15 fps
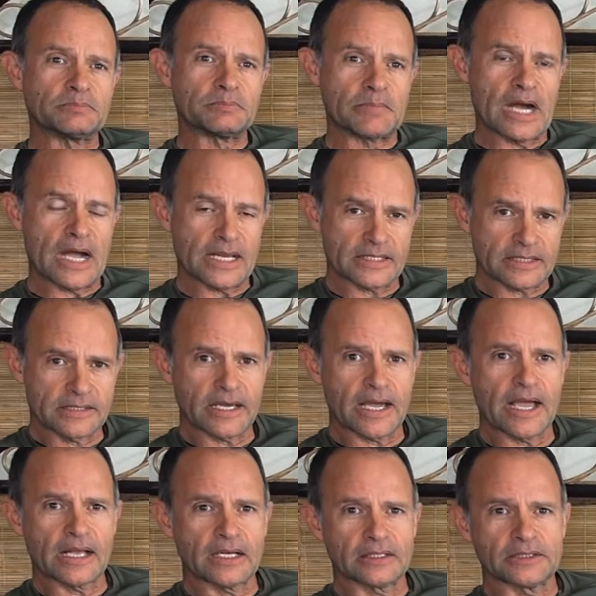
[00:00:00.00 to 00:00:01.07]
My
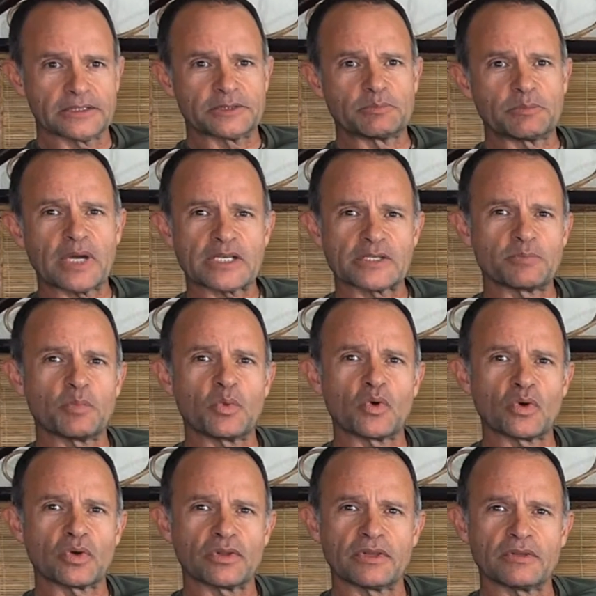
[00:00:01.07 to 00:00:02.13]
style is much
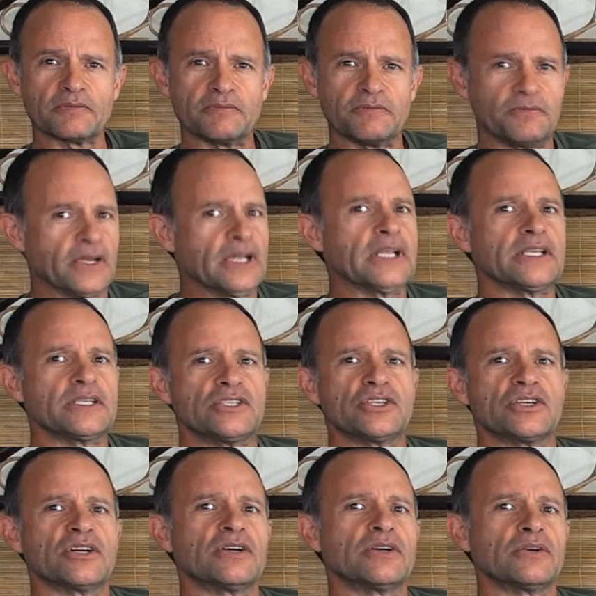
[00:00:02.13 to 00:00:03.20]
more the
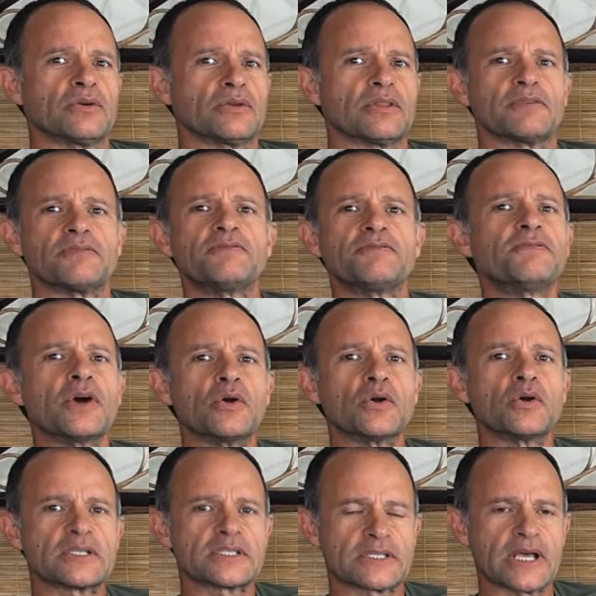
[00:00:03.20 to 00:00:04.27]
villager or the
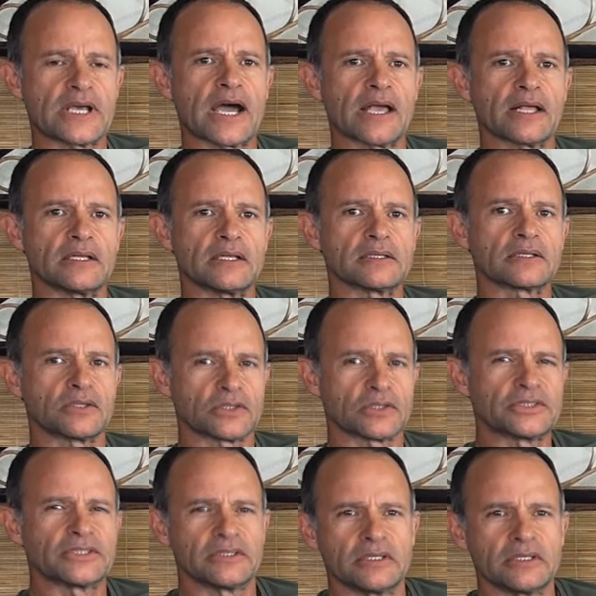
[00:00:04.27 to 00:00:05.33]
folk style
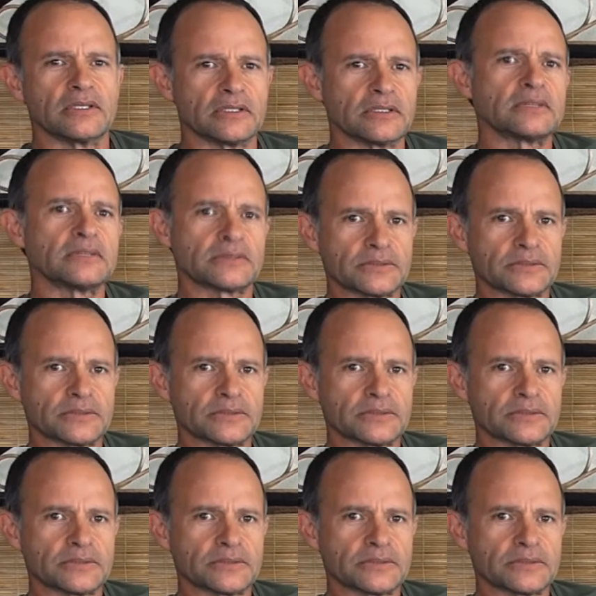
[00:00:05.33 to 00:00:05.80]
considered,